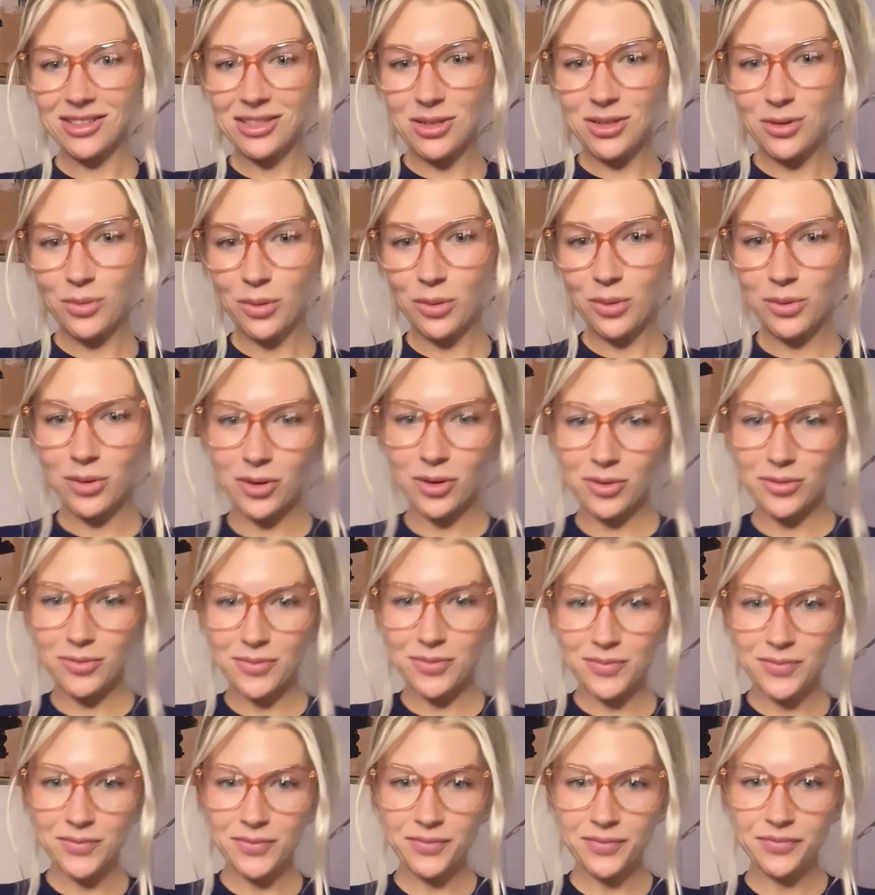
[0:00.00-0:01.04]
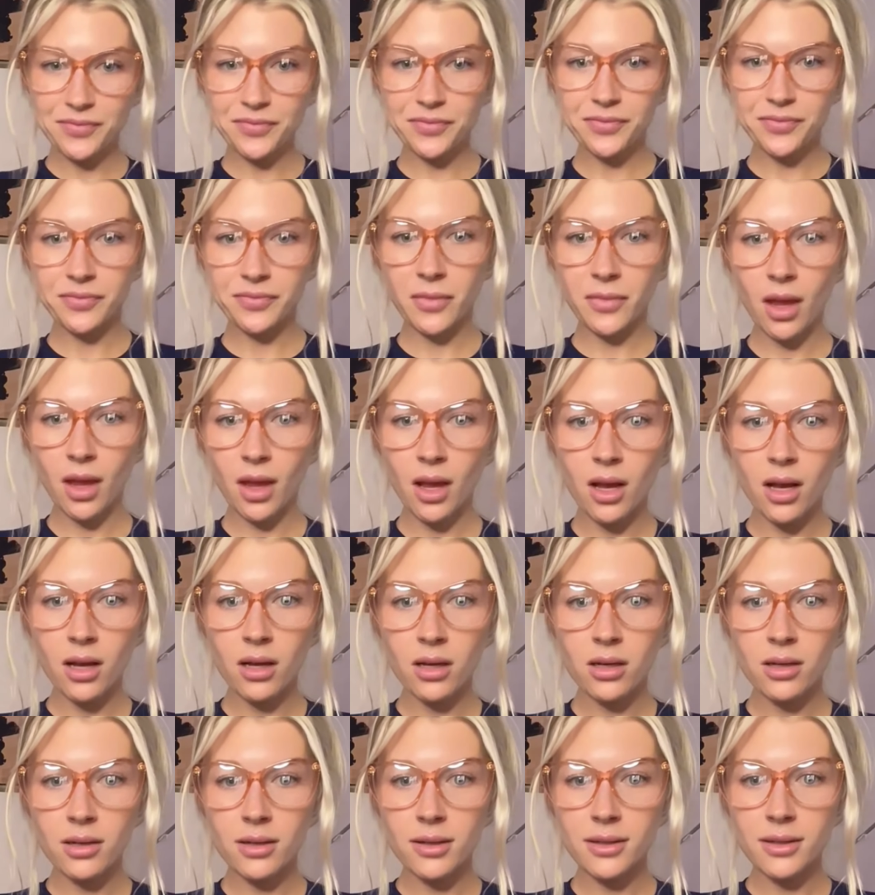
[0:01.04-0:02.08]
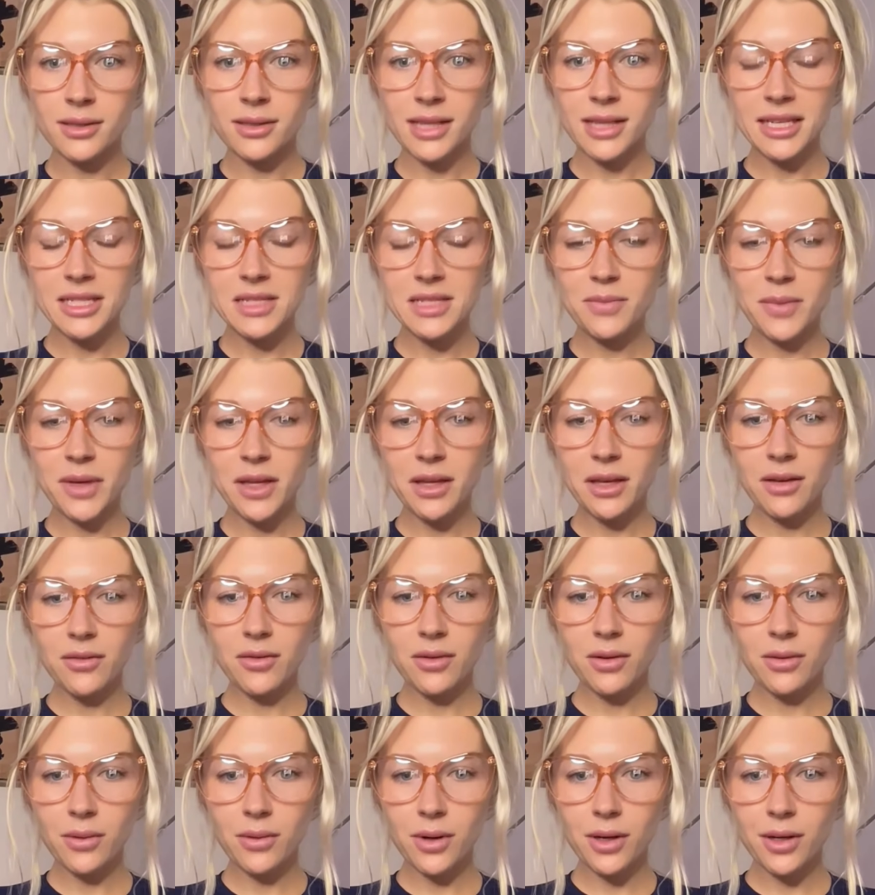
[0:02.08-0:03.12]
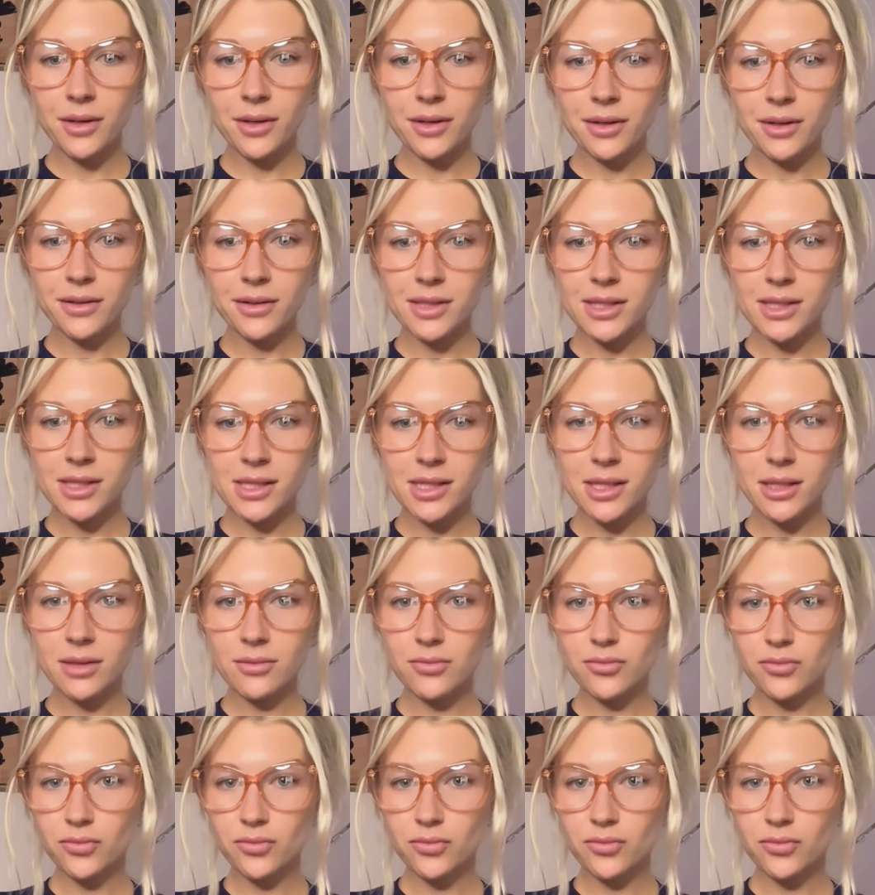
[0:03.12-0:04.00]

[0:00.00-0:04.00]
to Super Bowl. Thanks, Billy, for the rose.